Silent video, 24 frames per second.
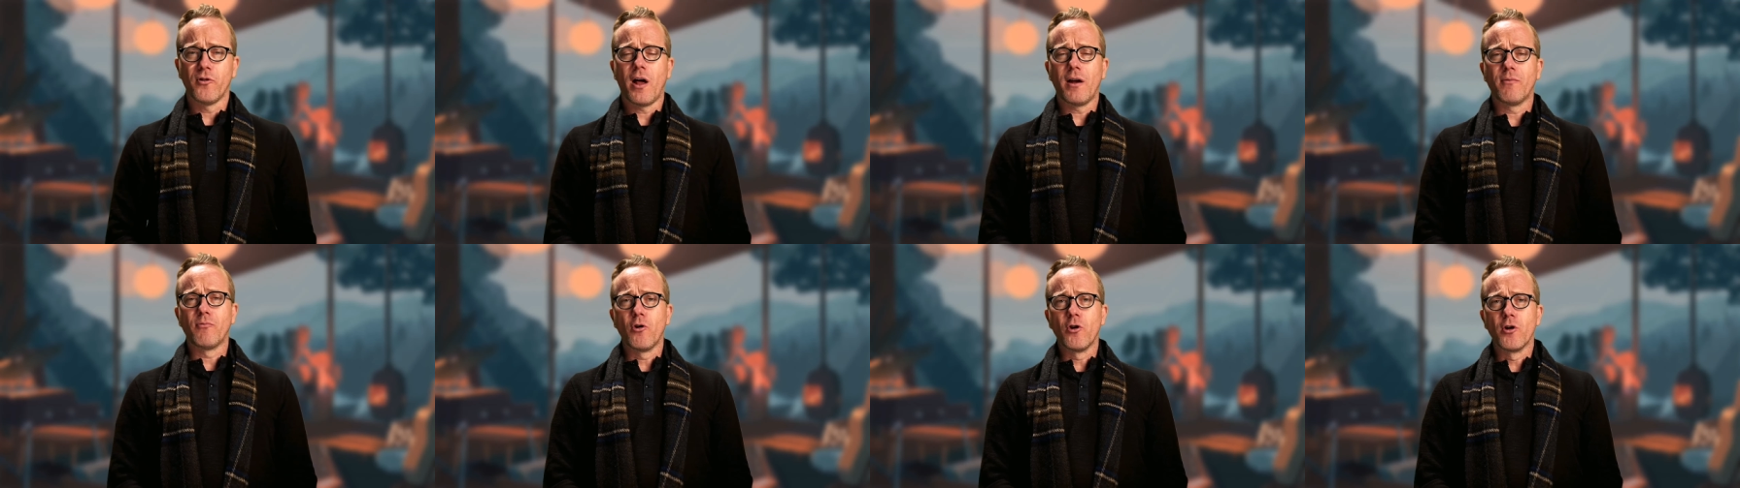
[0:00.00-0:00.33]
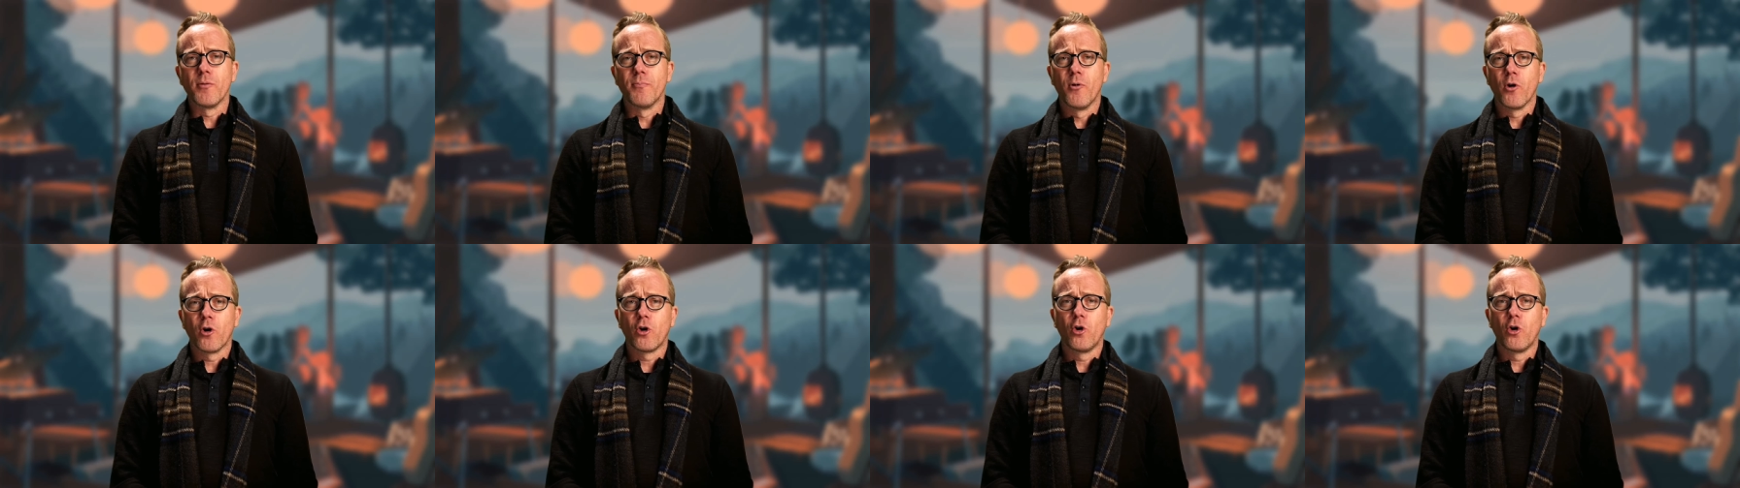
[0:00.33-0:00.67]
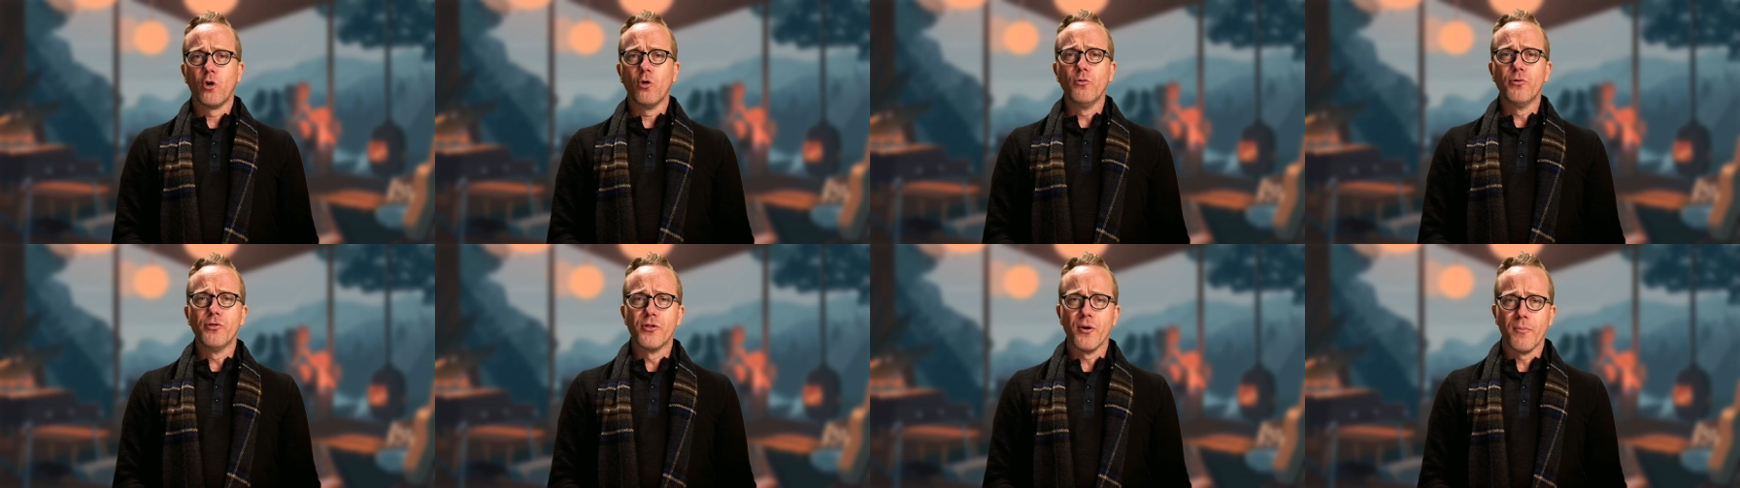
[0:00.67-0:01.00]
I wrote a book
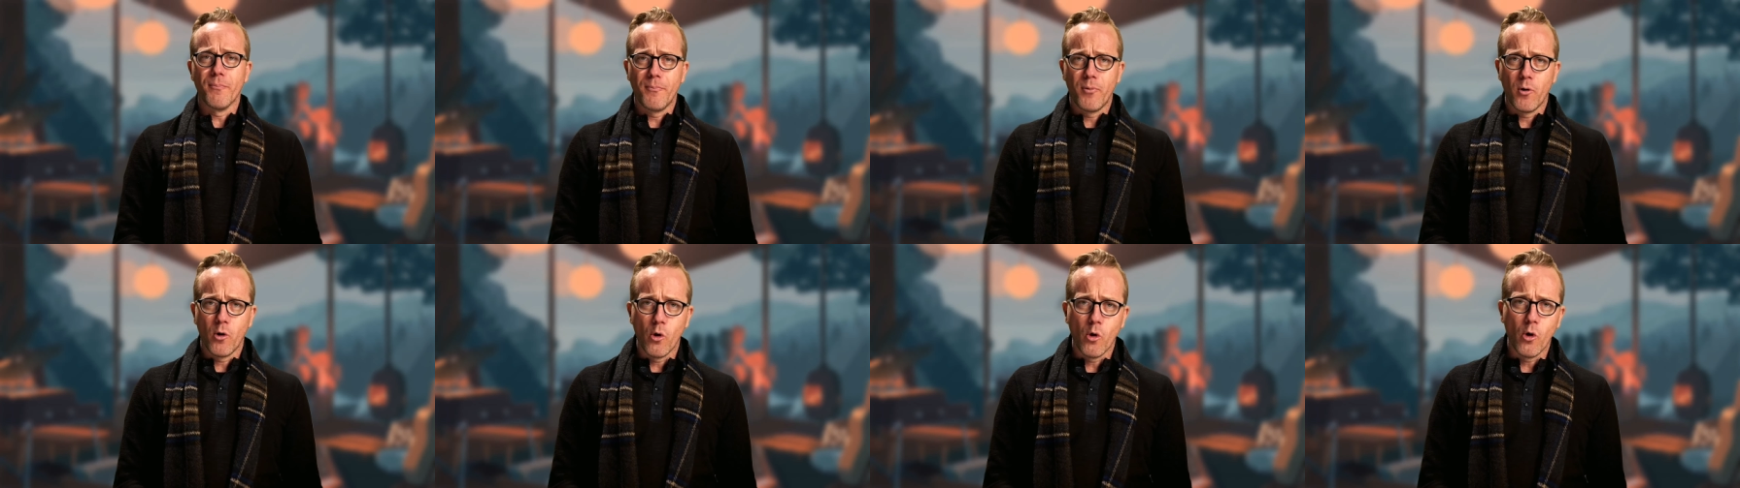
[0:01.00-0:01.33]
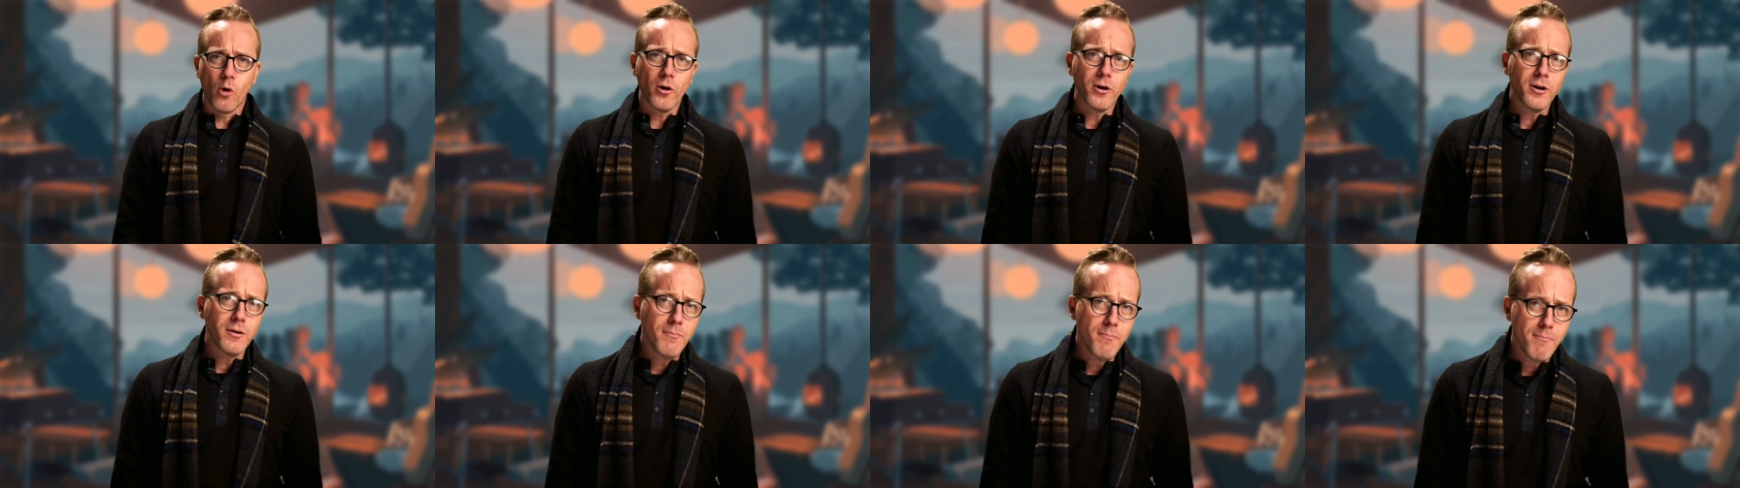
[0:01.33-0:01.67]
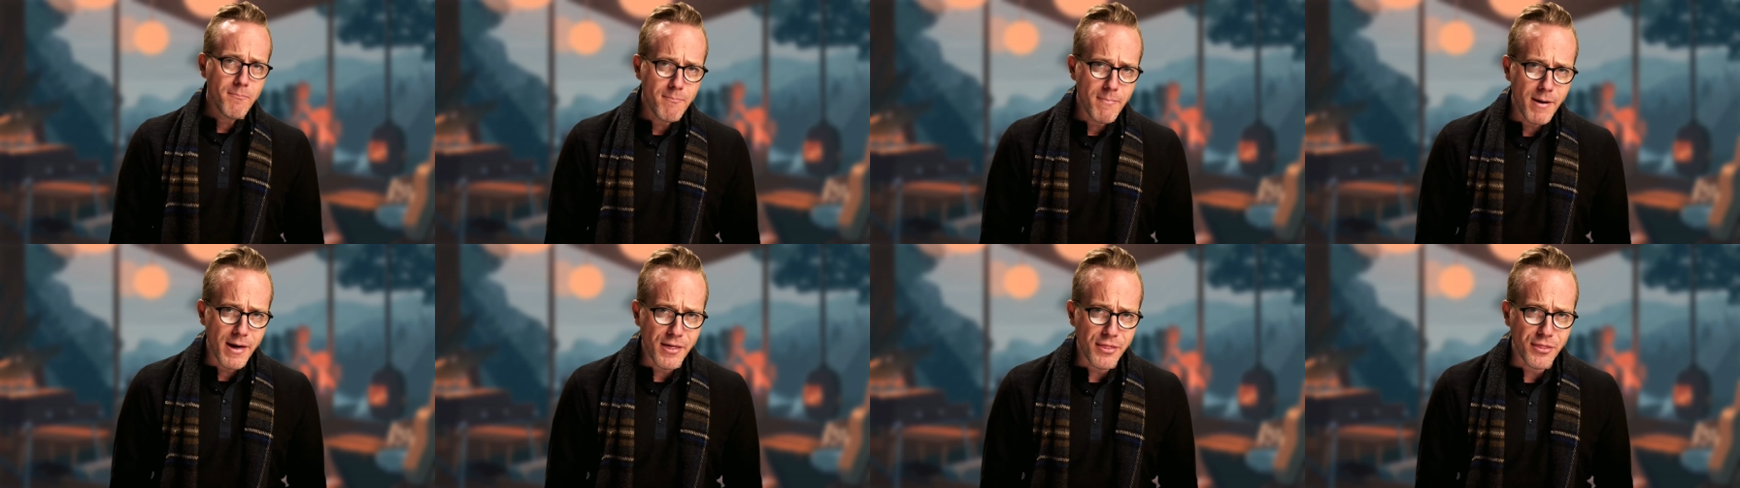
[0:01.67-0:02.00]
called The Porn
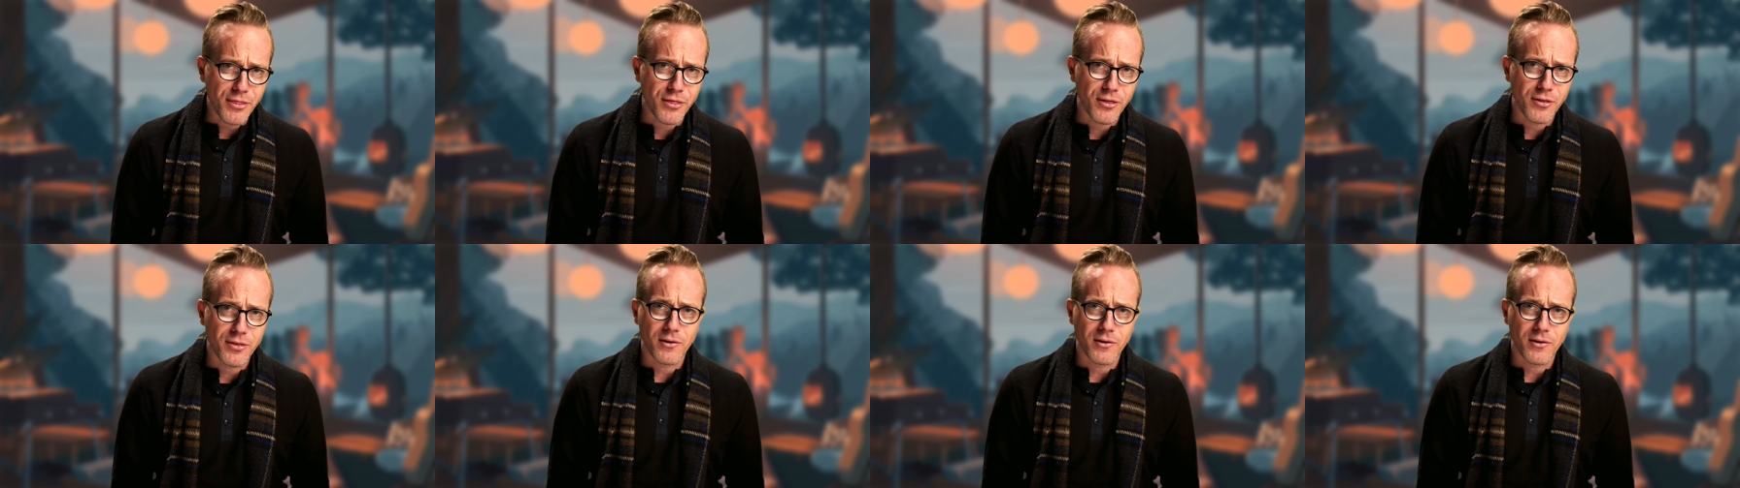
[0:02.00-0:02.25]
Myth.